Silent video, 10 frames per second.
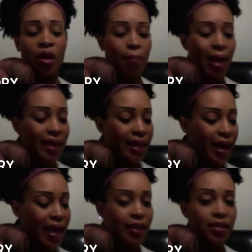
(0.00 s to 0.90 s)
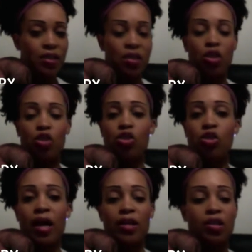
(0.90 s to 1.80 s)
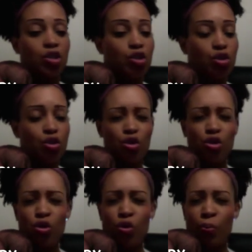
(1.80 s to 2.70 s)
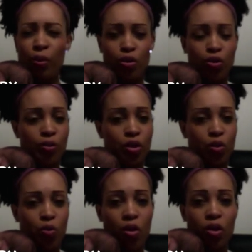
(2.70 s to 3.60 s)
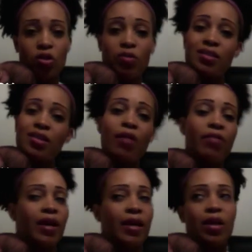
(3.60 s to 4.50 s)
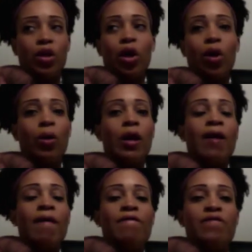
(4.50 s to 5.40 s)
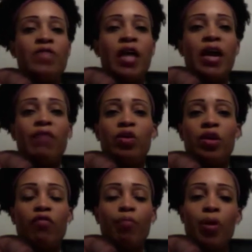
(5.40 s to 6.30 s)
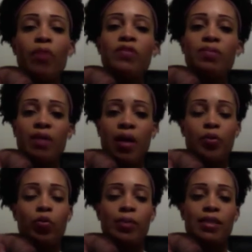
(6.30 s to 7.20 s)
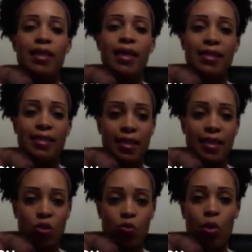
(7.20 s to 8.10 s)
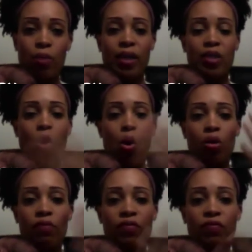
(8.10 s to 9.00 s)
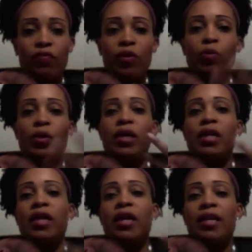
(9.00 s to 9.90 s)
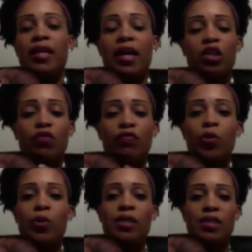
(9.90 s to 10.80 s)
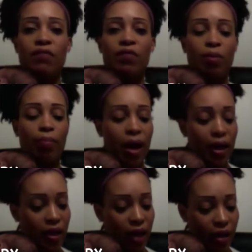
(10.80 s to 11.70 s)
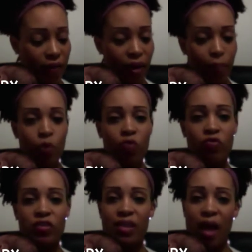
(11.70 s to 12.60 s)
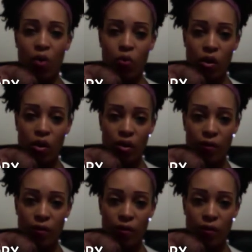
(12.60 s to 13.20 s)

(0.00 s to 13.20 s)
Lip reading: my legs got super duper swollen. So this is another thing I didn't know, that after you give birth, sometimes women's legs get swollen because all of the fluid, the extra fluid and stuff in your body kind of like moves downward.